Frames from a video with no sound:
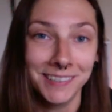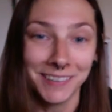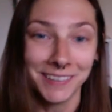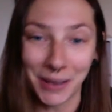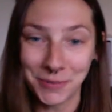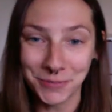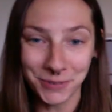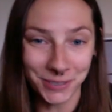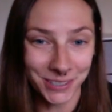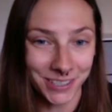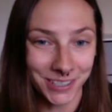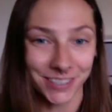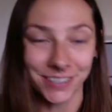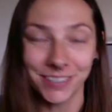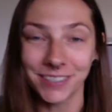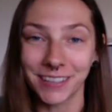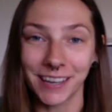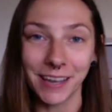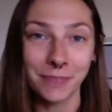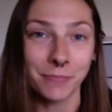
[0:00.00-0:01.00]
I'm just here
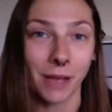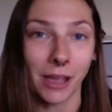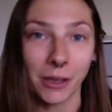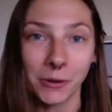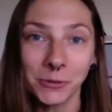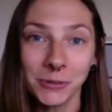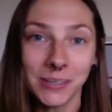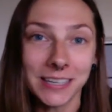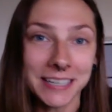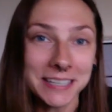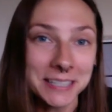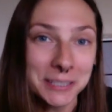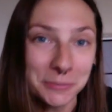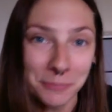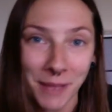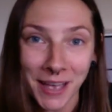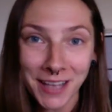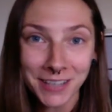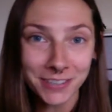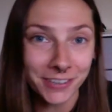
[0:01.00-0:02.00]
to get my own needs
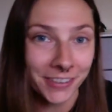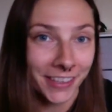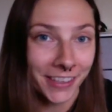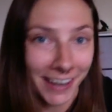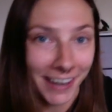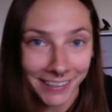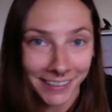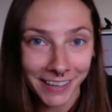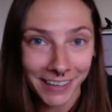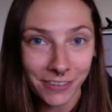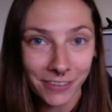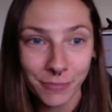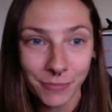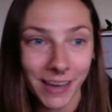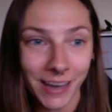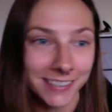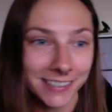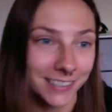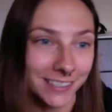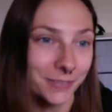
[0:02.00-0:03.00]
met so that I can give
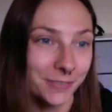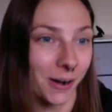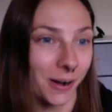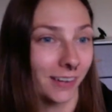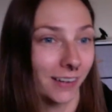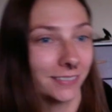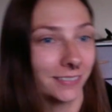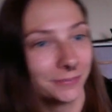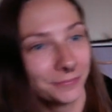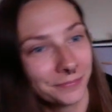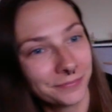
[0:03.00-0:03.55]
back to you all.